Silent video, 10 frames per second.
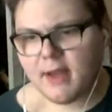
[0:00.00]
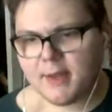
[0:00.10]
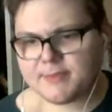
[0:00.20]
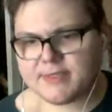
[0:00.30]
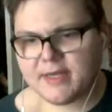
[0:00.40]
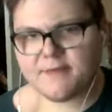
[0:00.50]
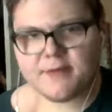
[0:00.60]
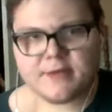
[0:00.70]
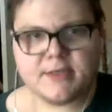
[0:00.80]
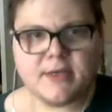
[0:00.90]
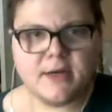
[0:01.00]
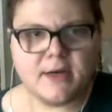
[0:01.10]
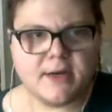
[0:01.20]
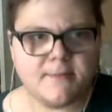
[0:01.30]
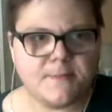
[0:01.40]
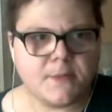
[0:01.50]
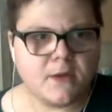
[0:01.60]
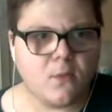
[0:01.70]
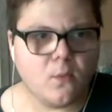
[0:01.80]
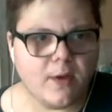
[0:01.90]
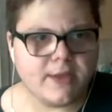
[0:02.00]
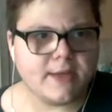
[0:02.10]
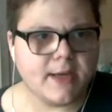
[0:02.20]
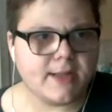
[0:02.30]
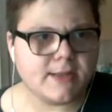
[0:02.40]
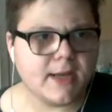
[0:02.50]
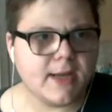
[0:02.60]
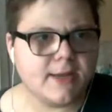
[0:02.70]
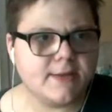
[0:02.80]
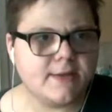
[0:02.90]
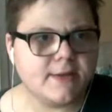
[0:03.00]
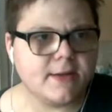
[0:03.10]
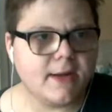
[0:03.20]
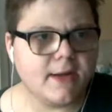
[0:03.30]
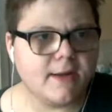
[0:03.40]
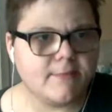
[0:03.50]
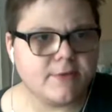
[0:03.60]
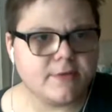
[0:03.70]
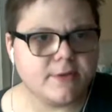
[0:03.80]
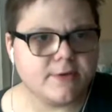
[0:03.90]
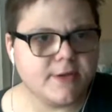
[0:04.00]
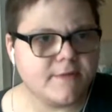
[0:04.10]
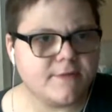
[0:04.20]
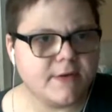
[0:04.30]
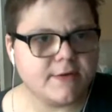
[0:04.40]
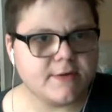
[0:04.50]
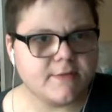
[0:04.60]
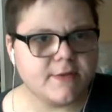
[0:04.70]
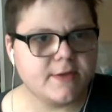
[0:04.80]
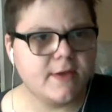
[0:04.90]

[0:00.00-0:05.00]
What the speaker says: I'm definitely a weight kind of guy, both literally and figuratively.